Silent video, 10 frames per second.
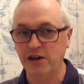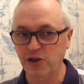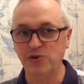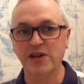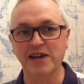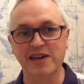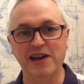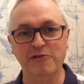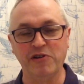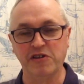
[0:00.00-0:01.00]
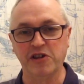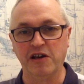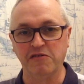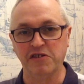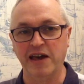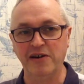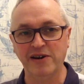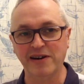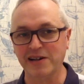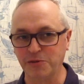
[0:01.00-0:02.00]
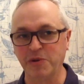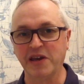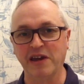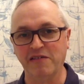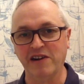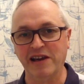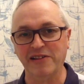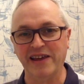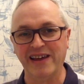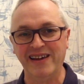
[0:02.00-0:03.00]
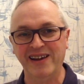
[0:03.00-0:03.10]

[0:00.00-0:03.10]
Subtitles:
You take care of yourselves now. Let's be careful out there.